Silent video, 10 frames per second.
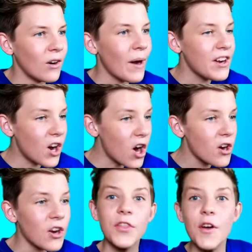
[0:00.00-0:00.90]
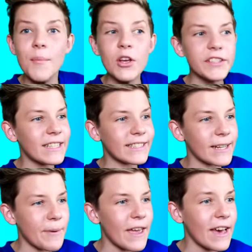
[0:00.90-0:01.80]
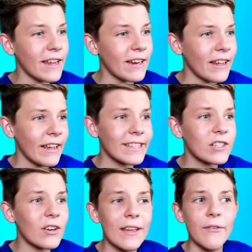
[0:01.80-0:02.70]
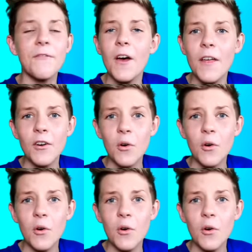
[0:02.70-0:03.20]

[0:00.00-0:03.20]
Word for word: wait, no, the moon's disappeared. It's gone even further